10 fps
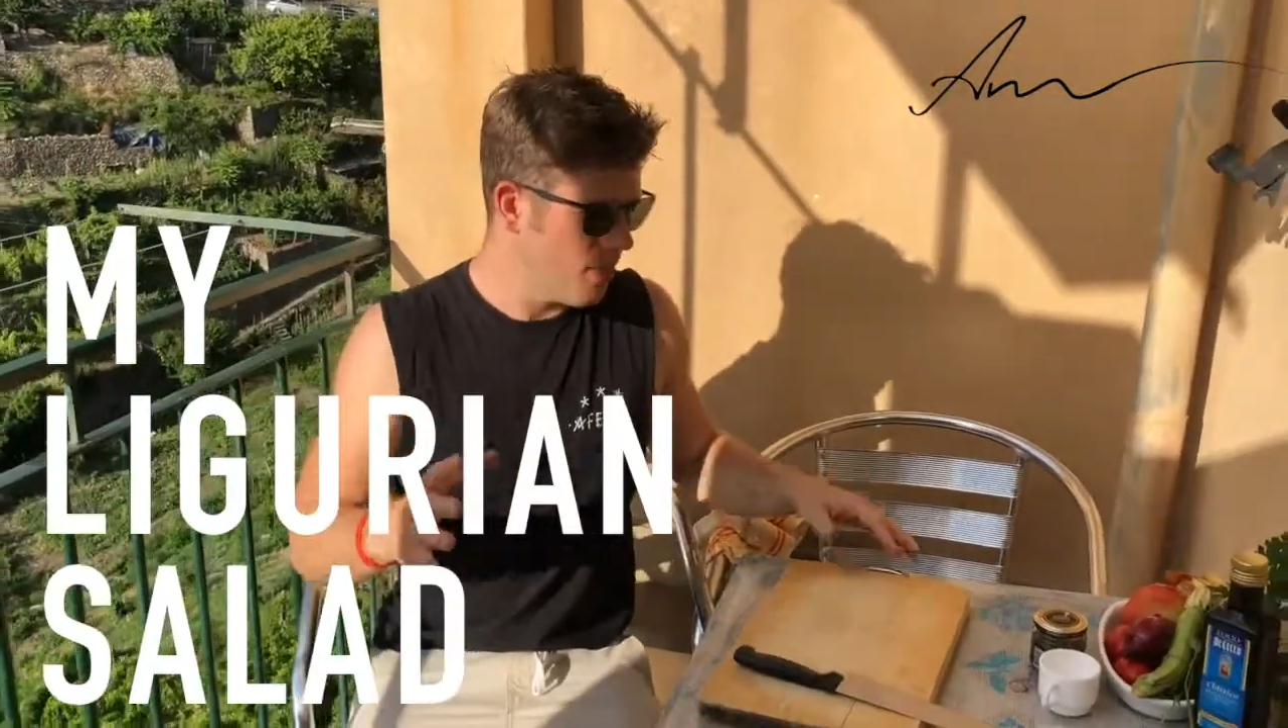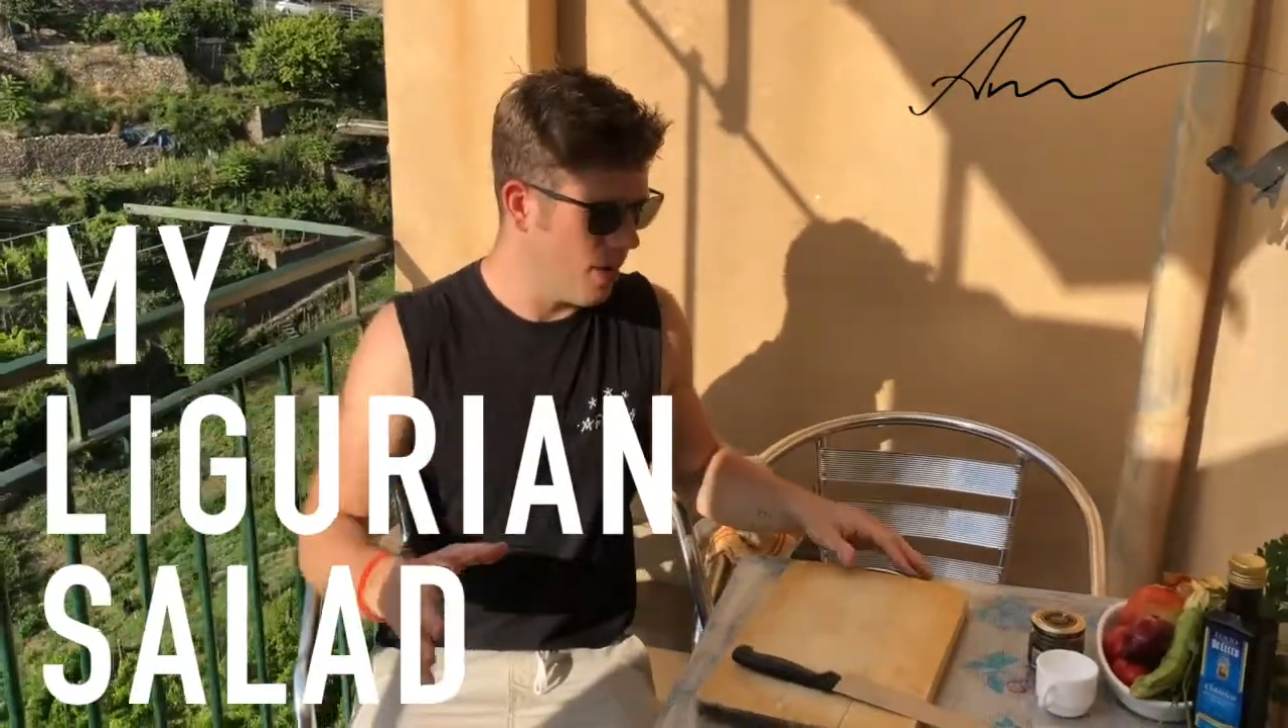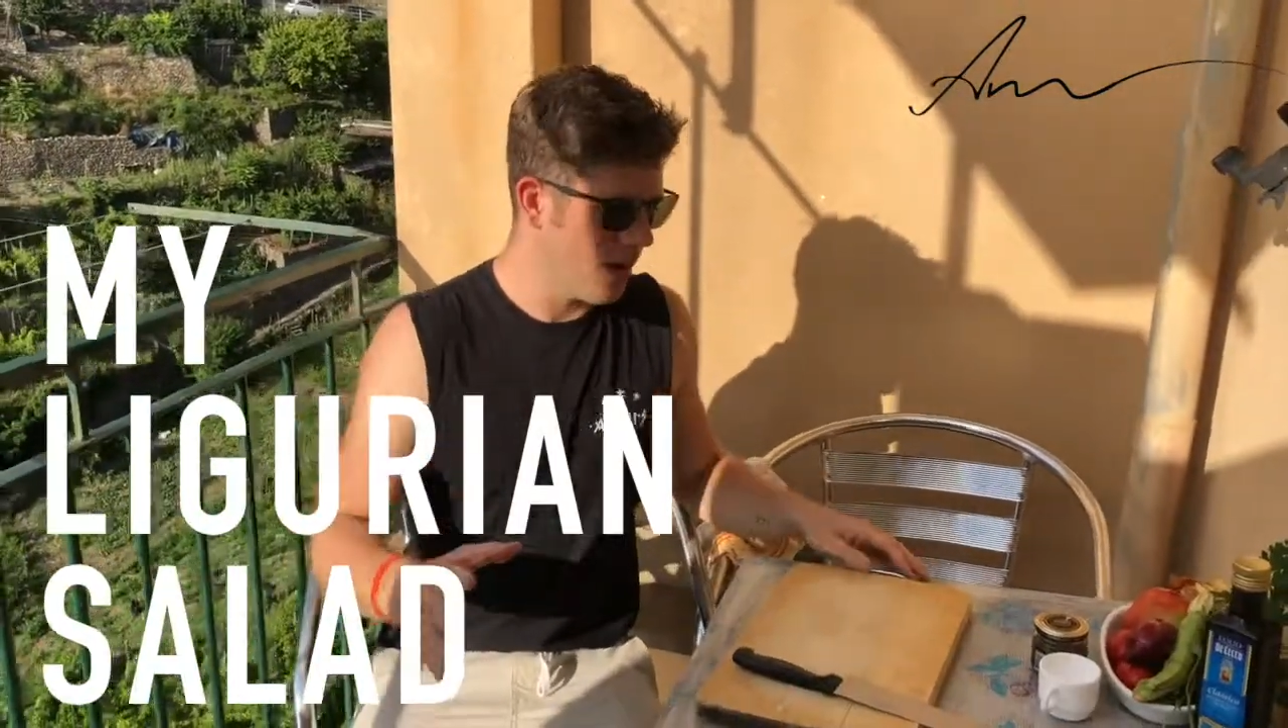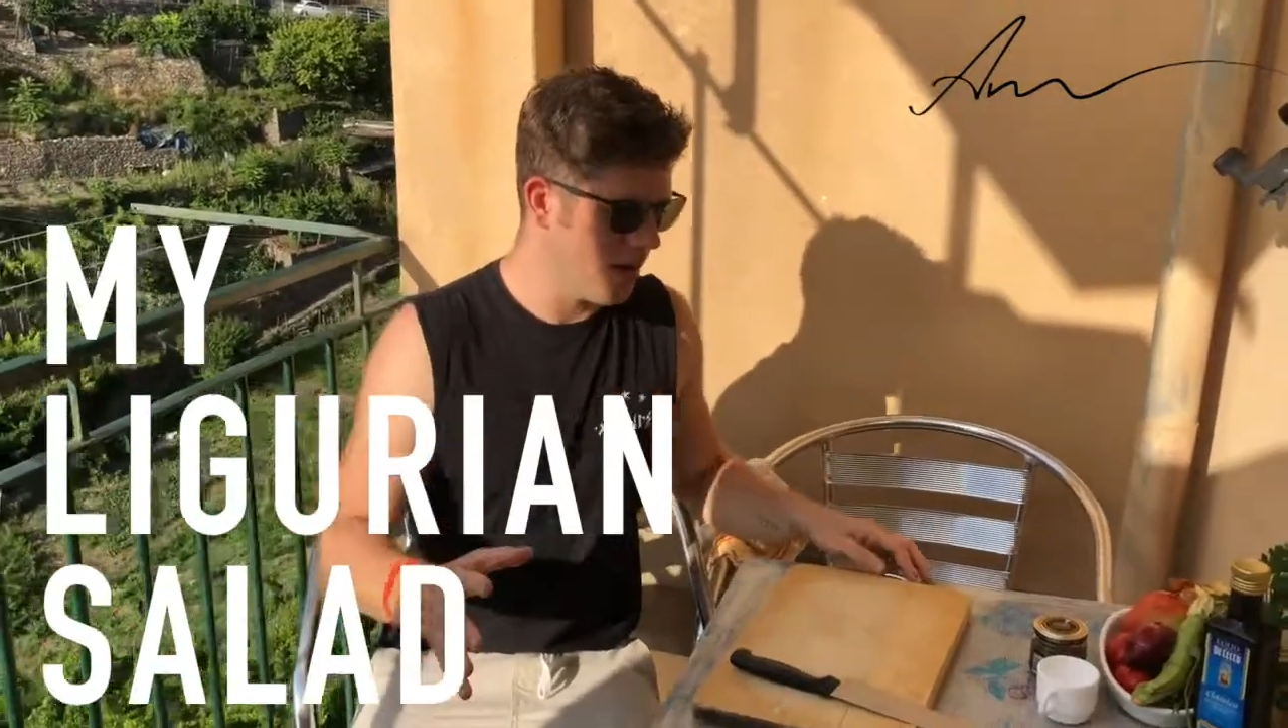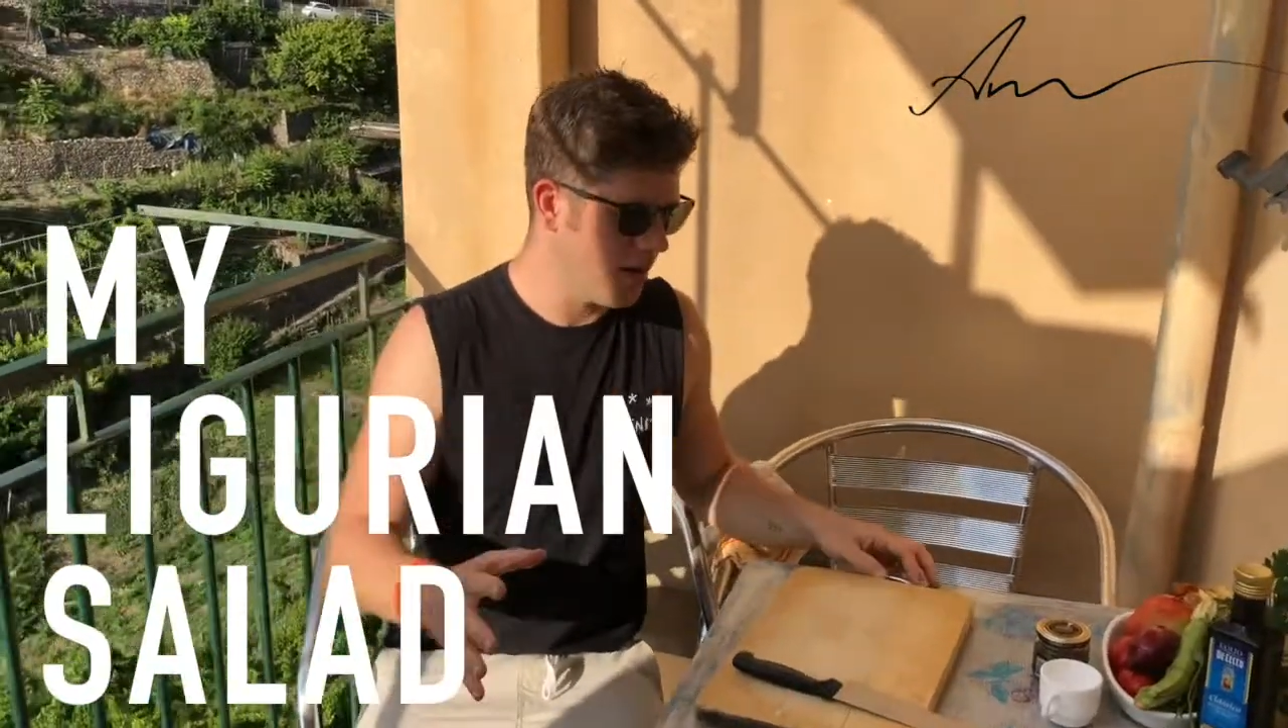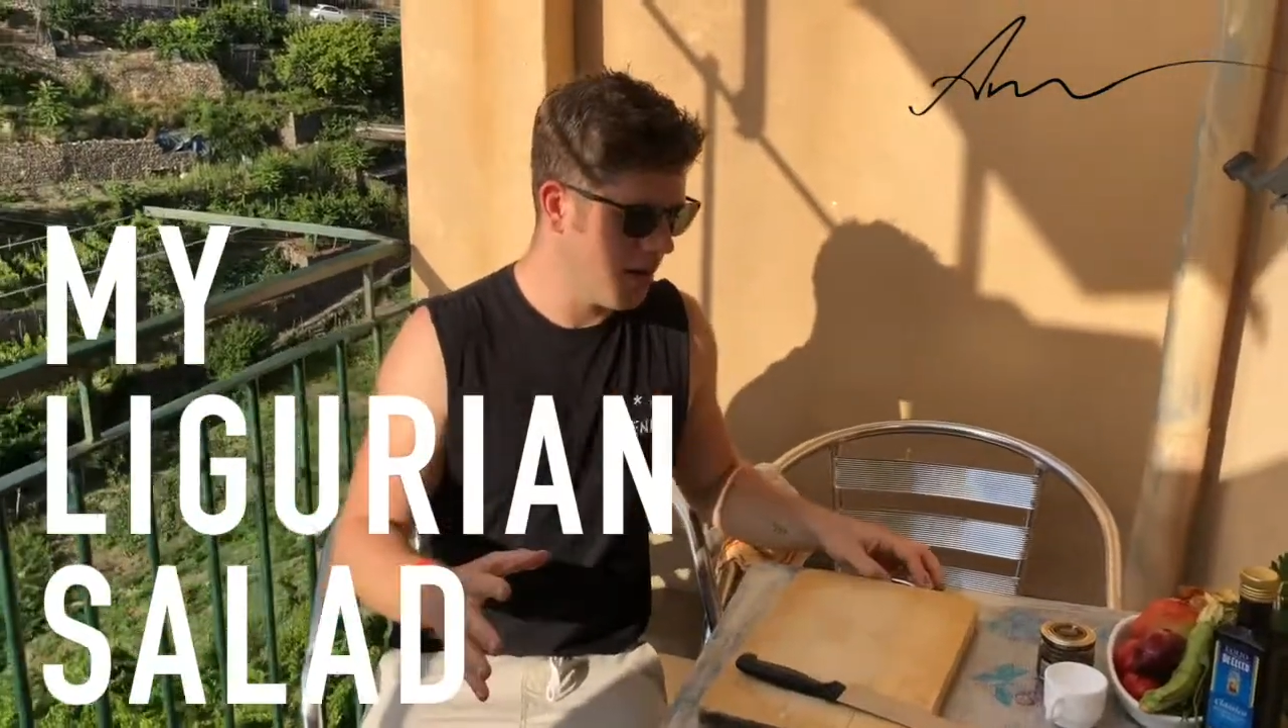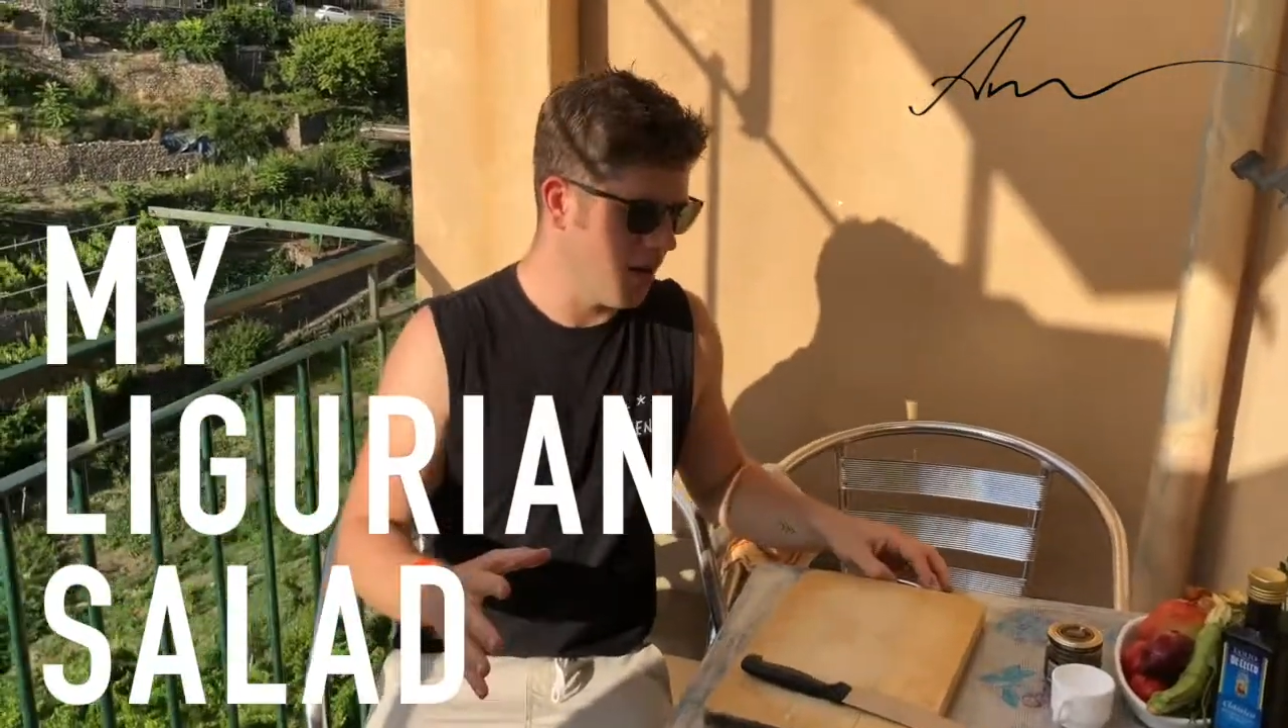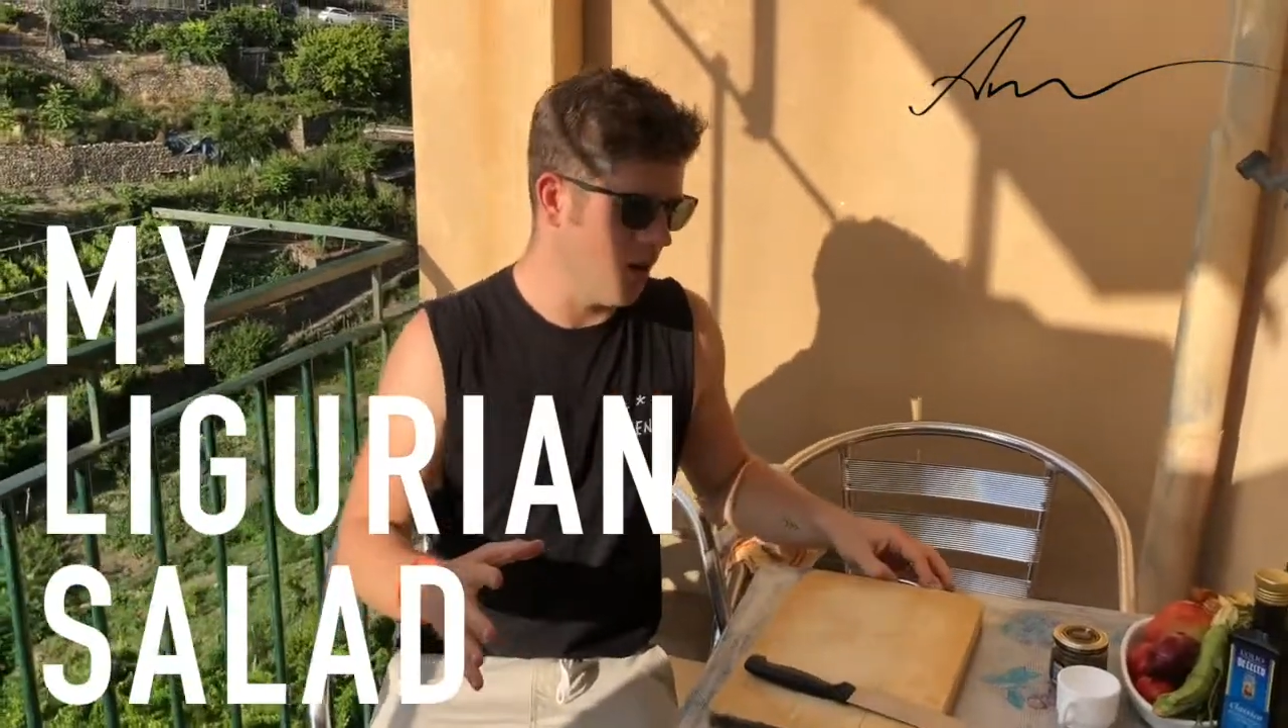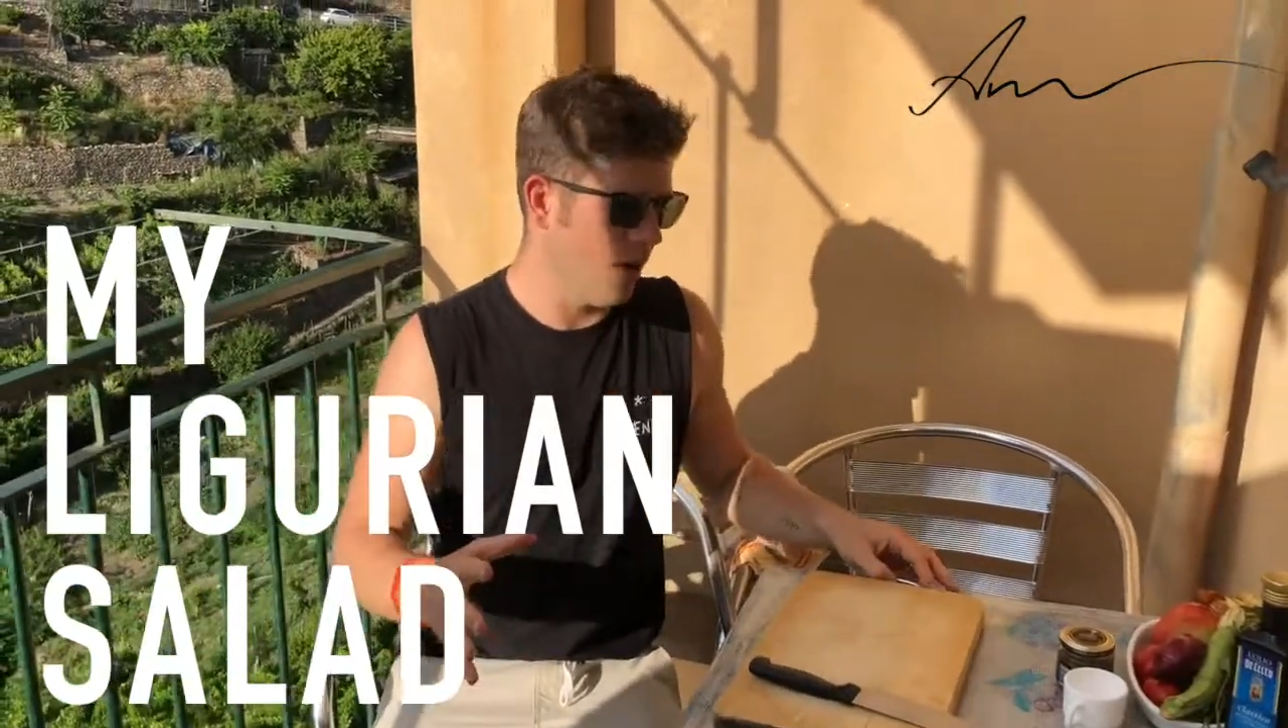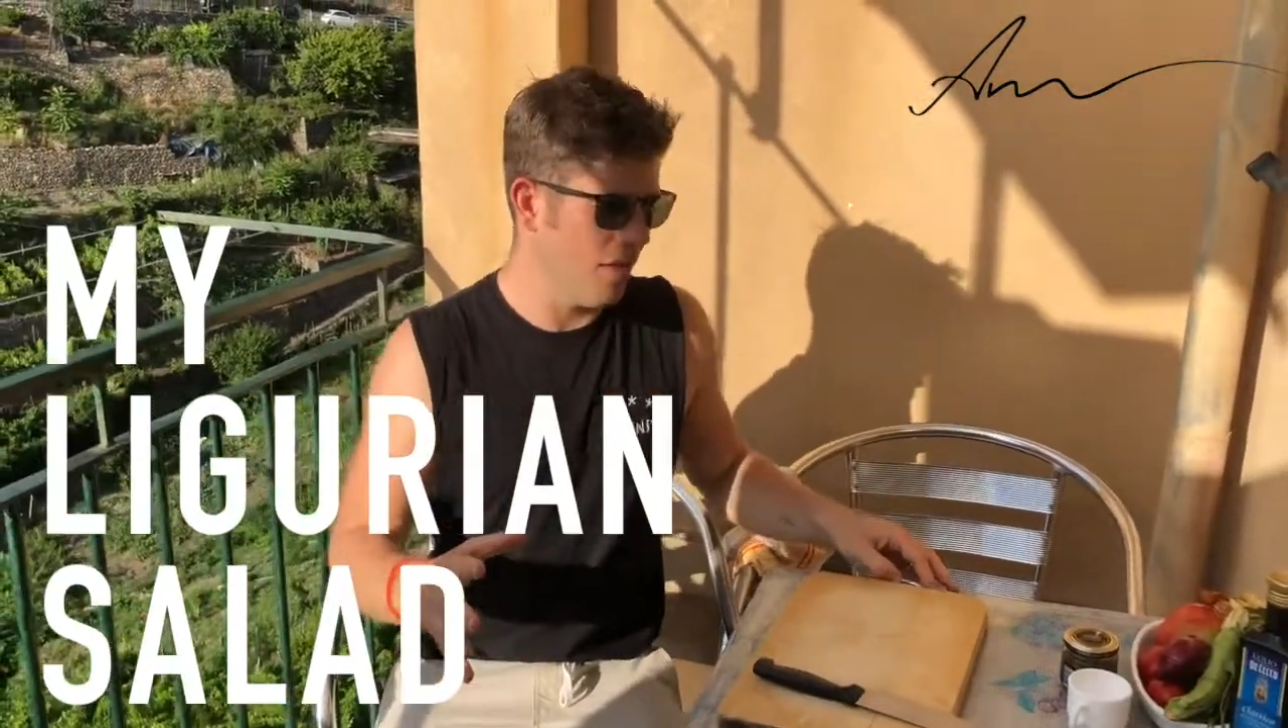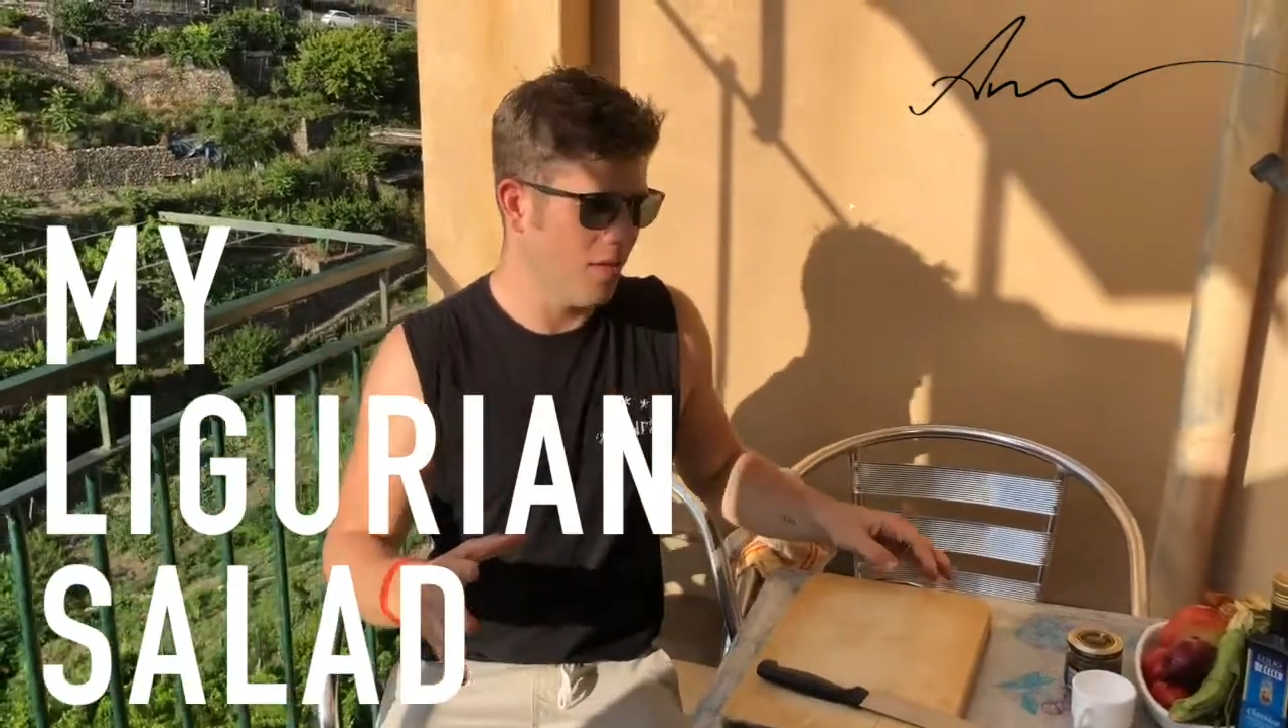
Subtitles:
But, you know,